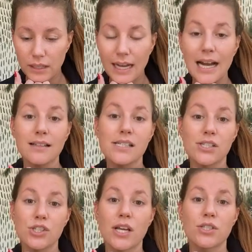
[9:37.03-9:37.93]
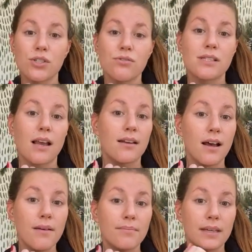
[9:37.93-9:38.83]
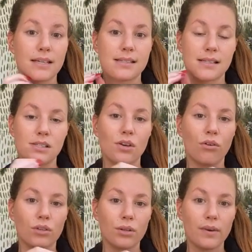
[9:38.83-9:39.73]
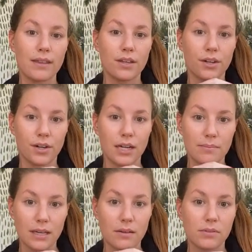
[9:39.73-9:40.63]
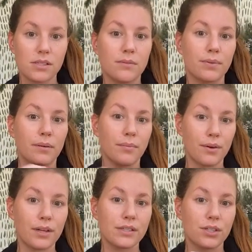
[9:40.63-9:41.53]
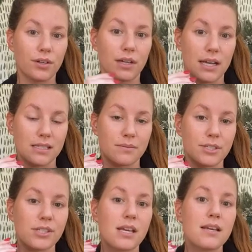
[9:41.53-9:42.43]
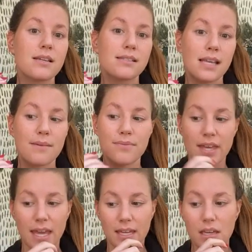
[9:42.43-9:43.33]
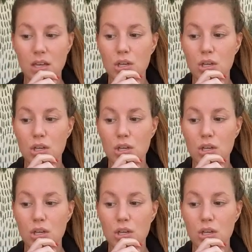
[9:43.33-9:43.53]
I highly suggest you sign up, because that's the only way that you're going to be able to promote it to your customers. Same thing.